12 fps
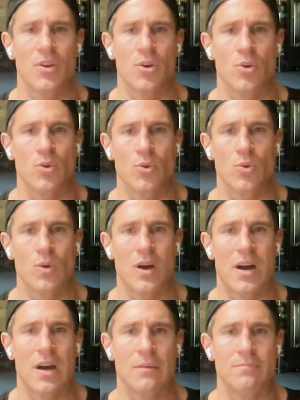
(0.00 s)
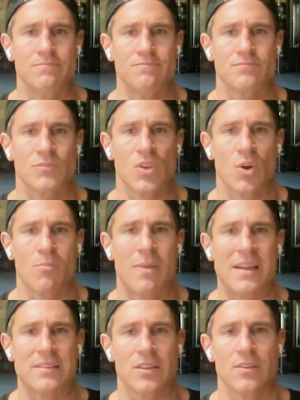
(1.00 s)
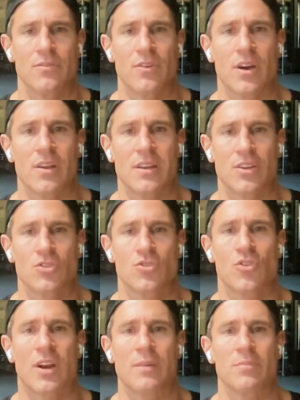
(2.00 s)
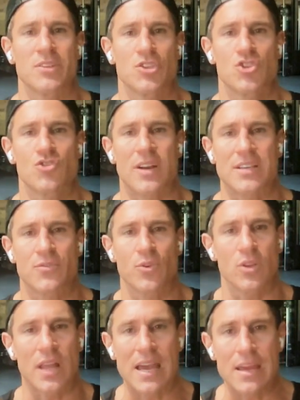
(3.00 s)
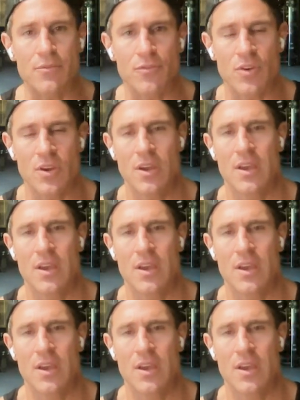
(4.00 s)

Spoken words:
who you know, might live an incredibly stressful life,